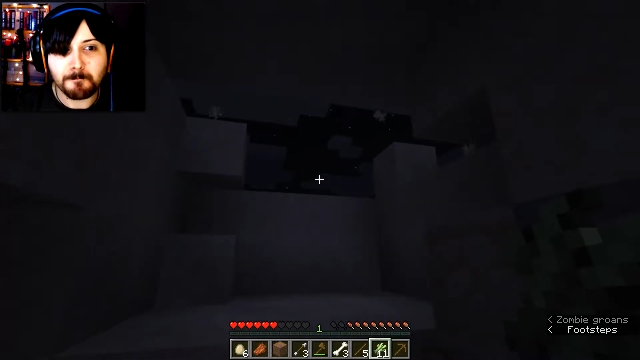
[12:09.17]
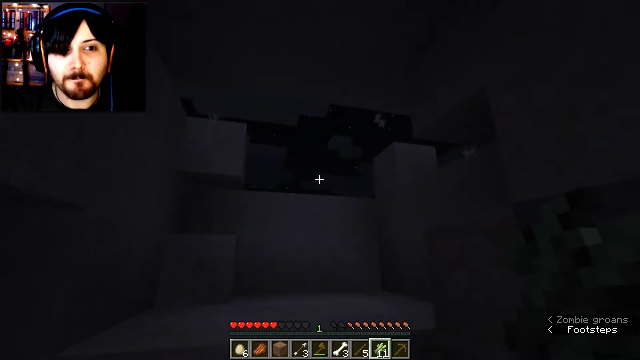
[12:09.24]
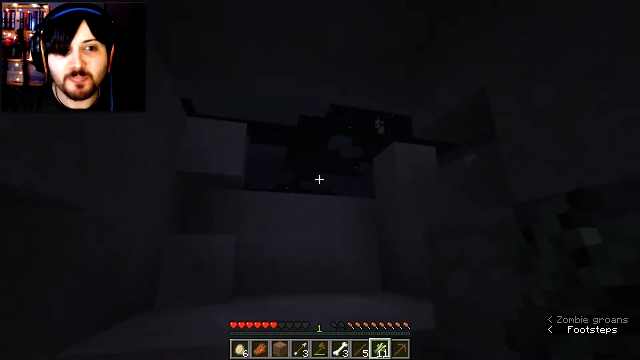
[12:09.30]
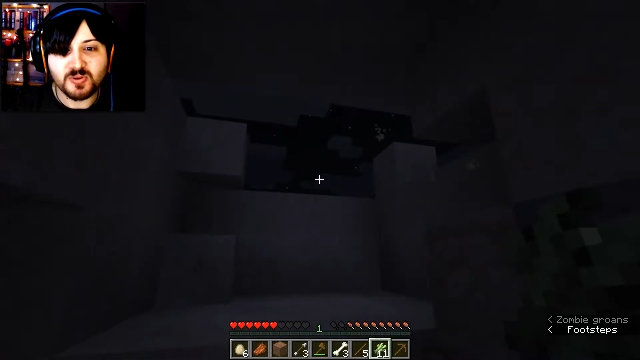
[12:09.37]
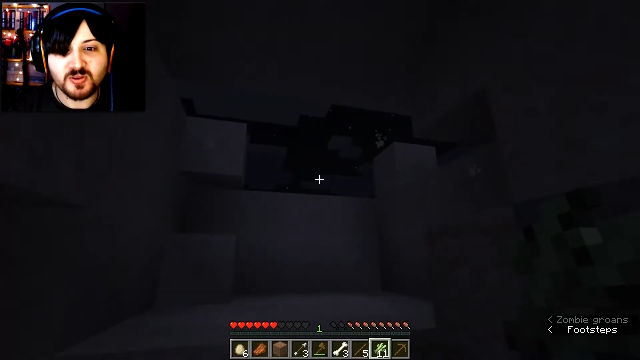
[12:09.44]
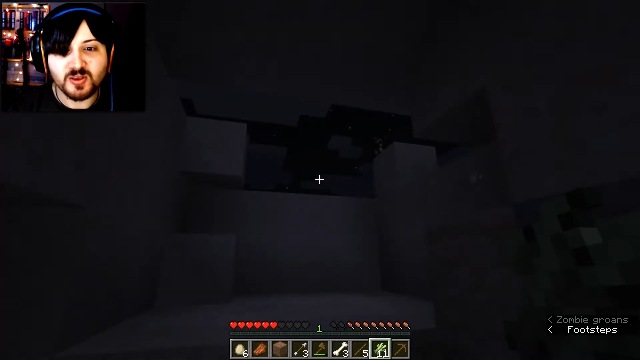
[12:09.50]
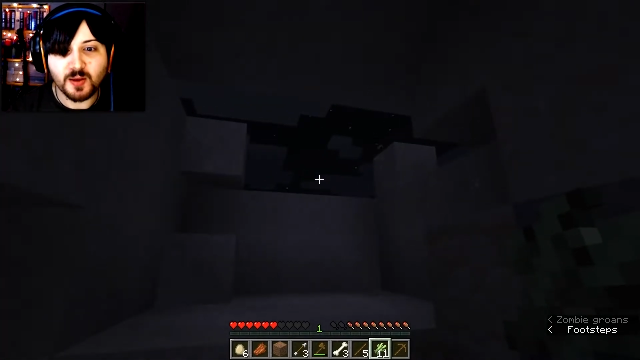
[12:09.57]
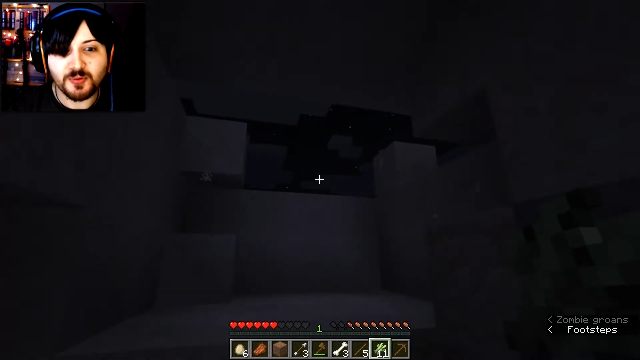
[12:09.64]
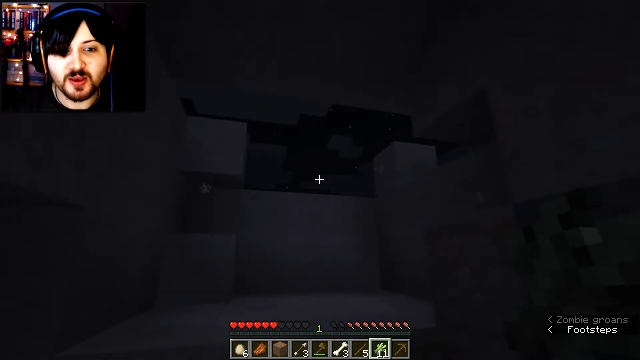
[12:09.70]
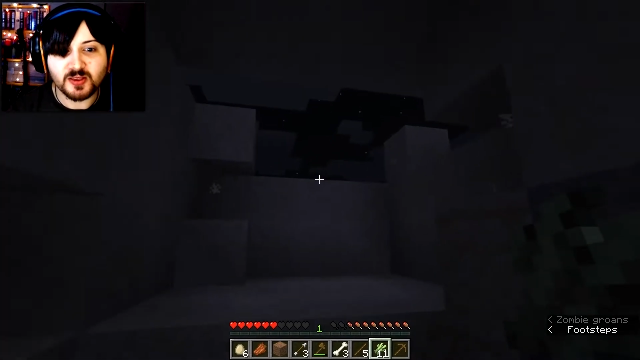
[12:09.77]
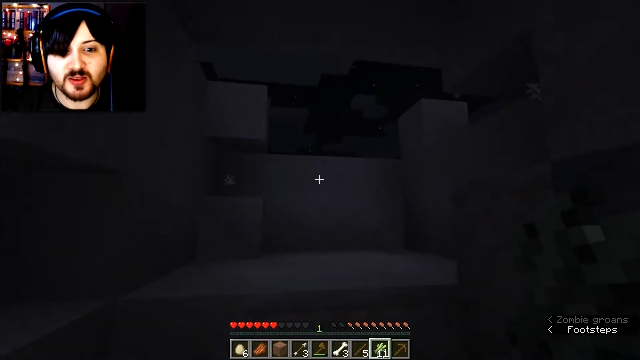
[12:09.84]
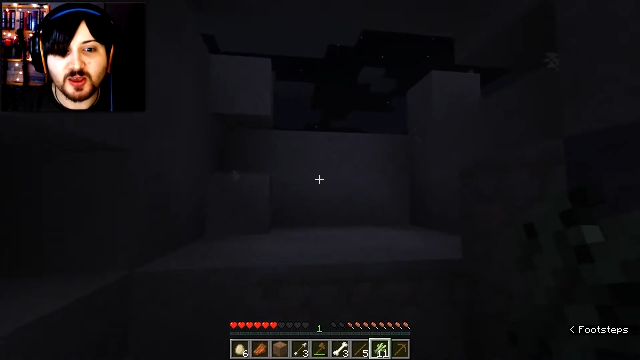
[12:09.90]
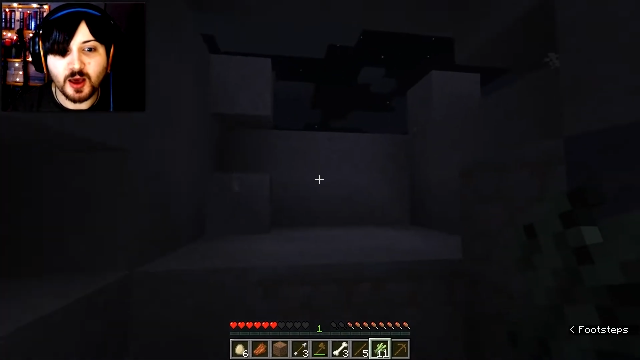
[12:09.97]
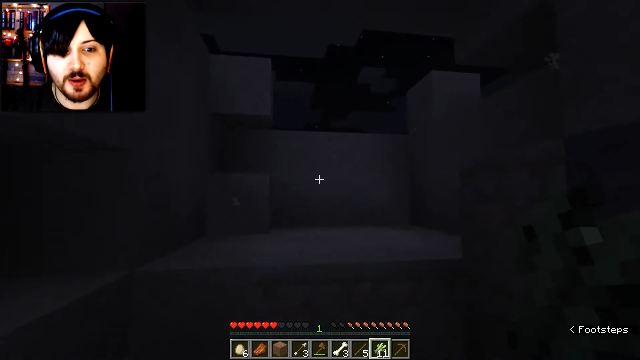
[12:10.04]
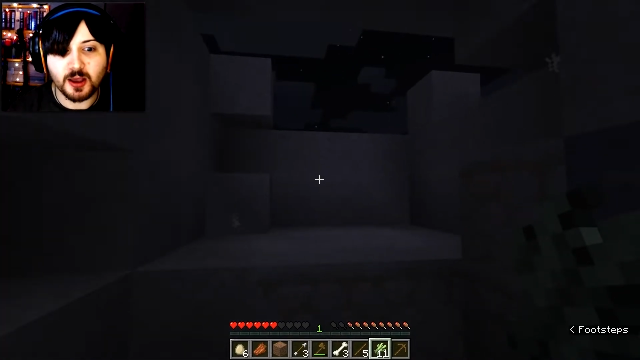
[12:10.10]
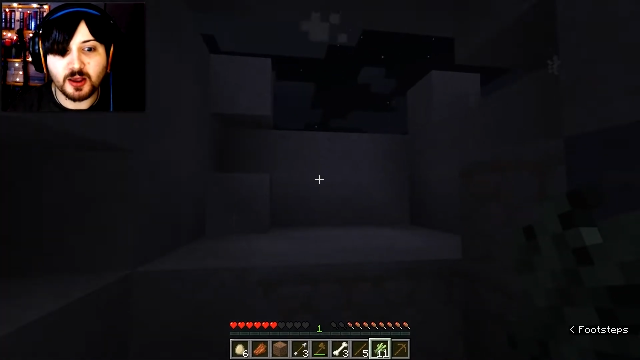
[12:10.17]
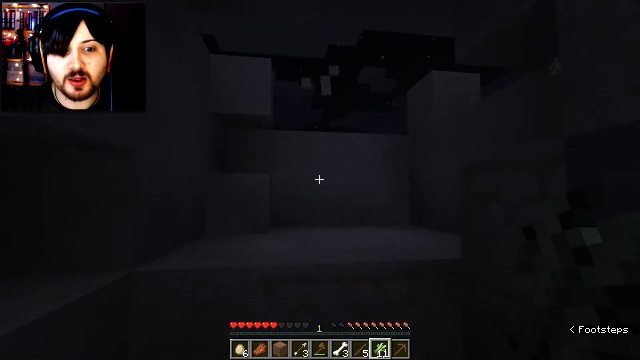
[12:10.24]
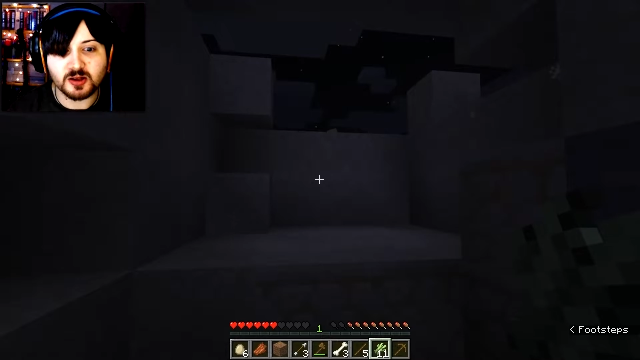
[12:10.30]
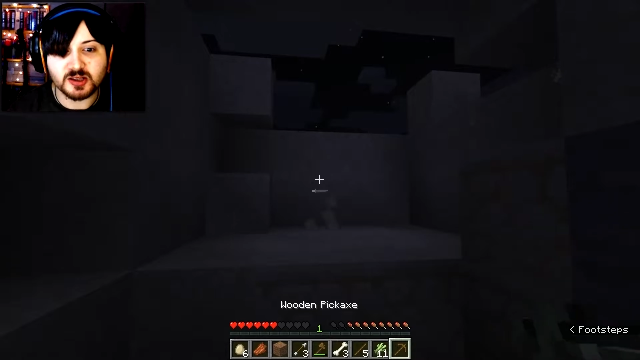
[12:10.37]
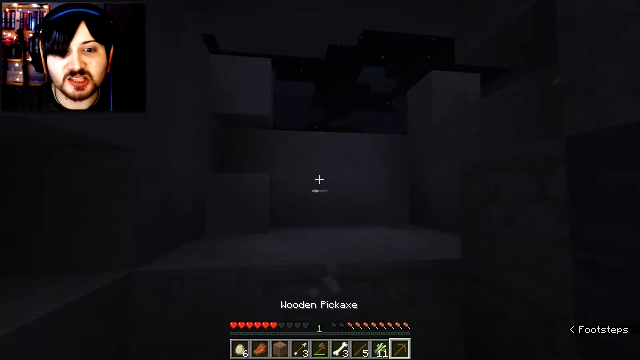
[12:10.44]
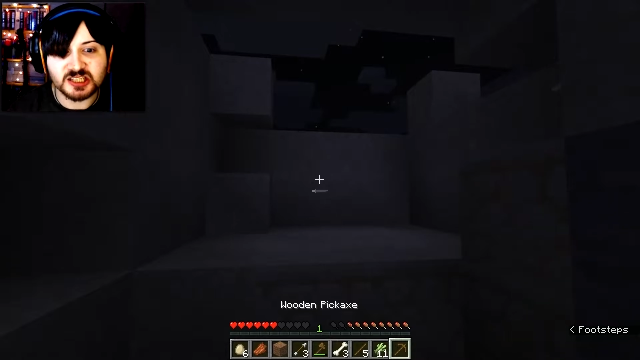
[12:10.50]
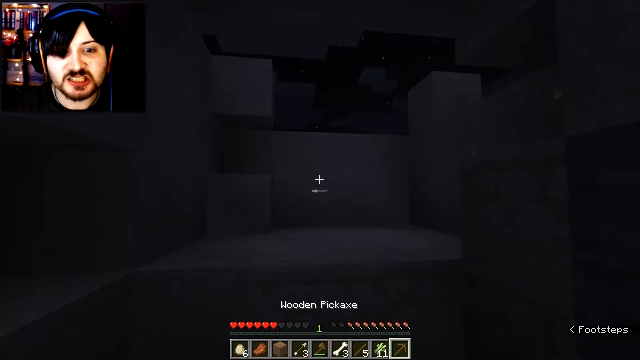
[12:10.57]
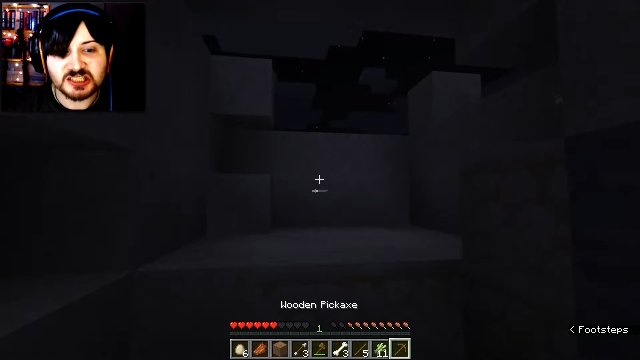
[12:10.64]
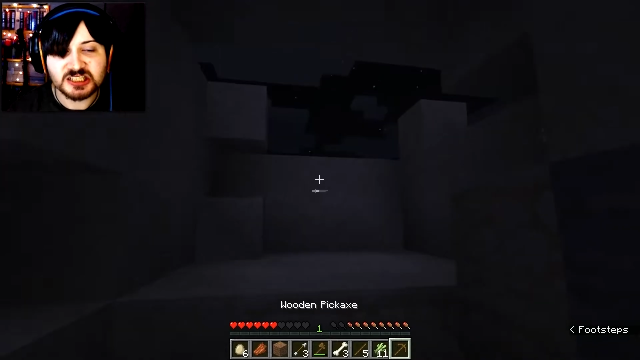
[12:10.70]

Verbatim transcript: something's coming closer.